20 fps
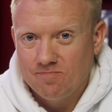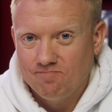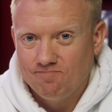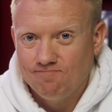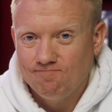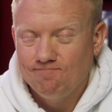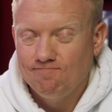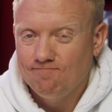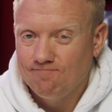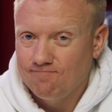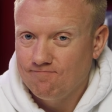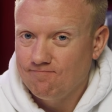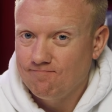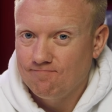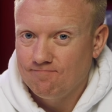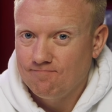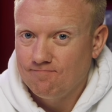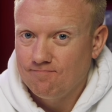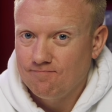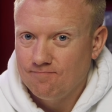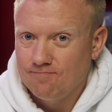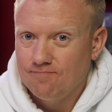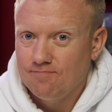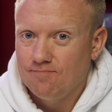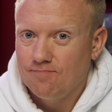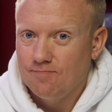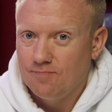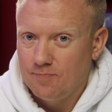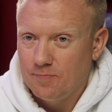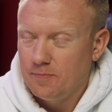
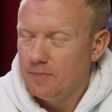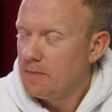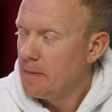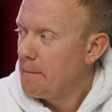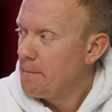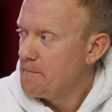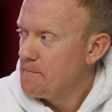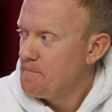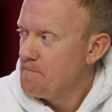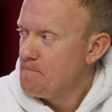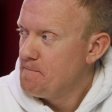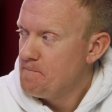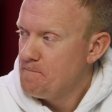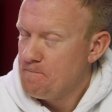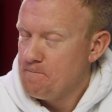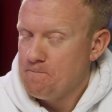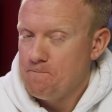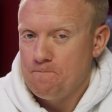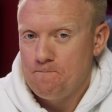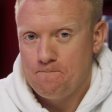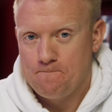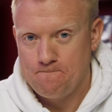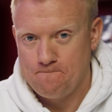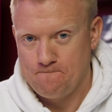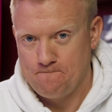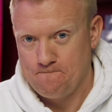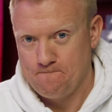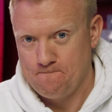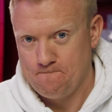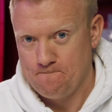(silent)